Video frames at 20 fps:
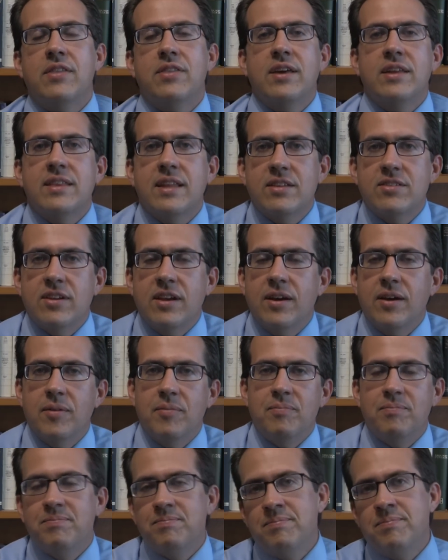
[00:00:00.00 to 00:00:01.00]
I think that's
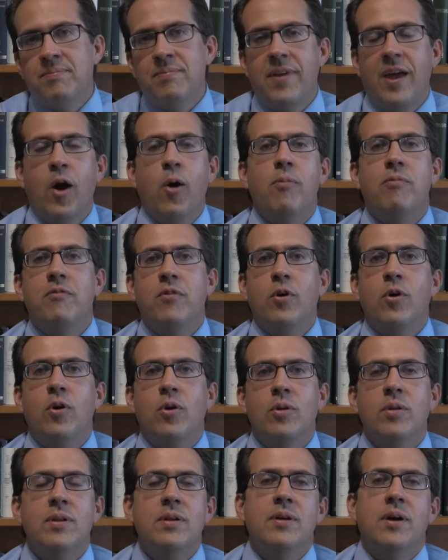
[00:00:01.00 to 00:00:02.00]
a
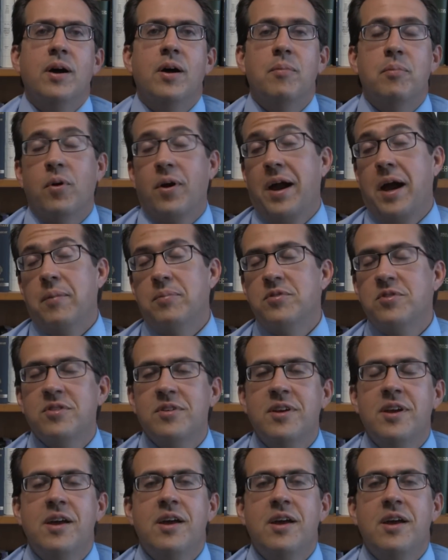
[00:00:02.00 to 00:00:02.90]
helpful, uh, perhaps,